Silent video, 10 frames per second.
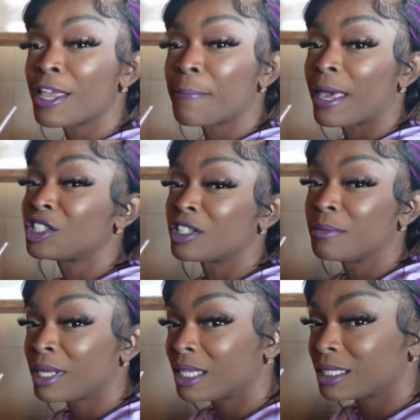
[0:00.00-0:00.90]
an impatient
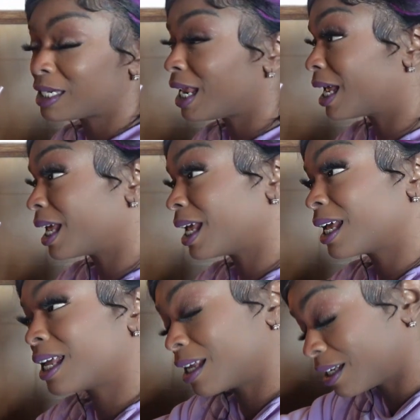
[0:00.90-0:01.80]
bitch. Like,
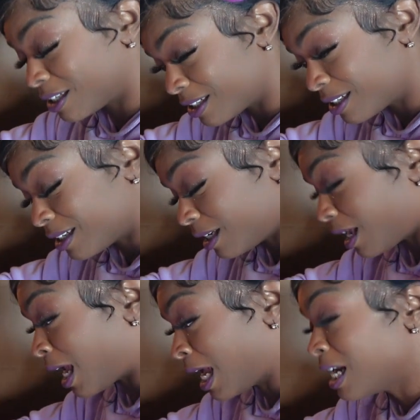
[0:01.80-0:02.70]

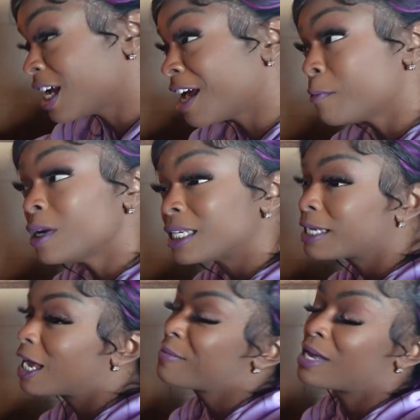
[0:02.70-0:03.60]
and I don't want to
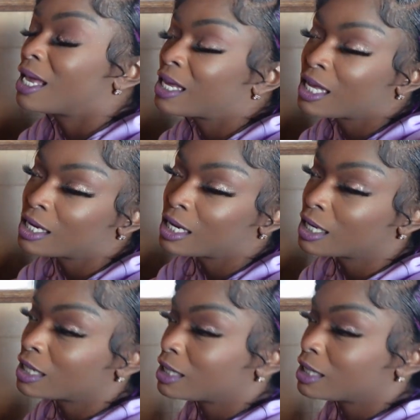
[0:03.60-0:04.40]
go in and get me.